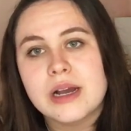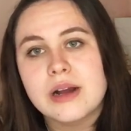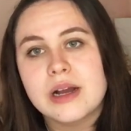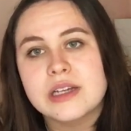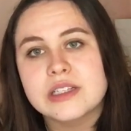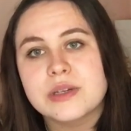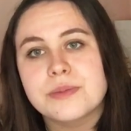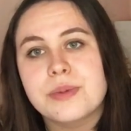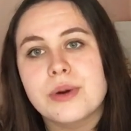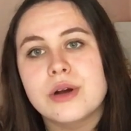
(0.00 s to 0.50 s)

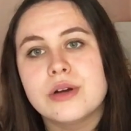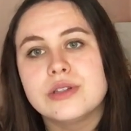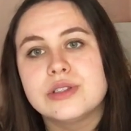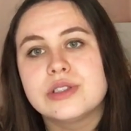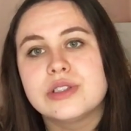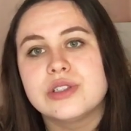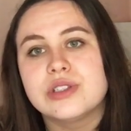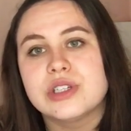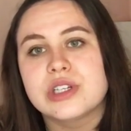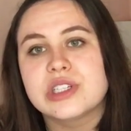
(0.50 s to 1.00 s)
as opposed
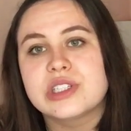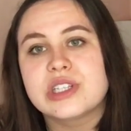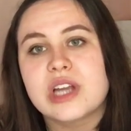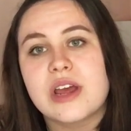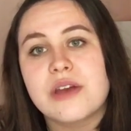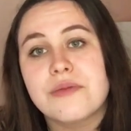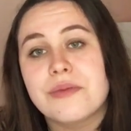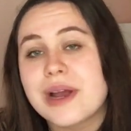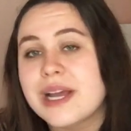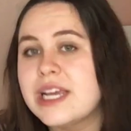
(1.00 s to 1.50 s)
to just
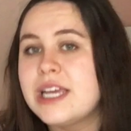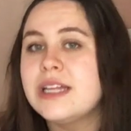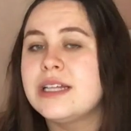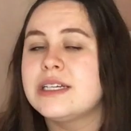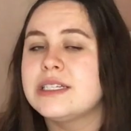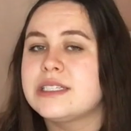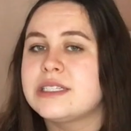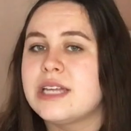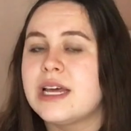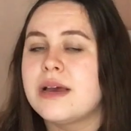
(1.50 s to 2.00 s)
a regular
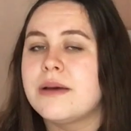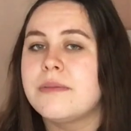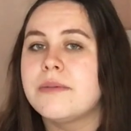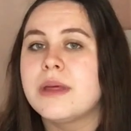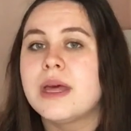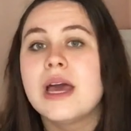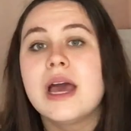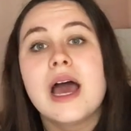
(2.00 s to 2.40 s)
stem.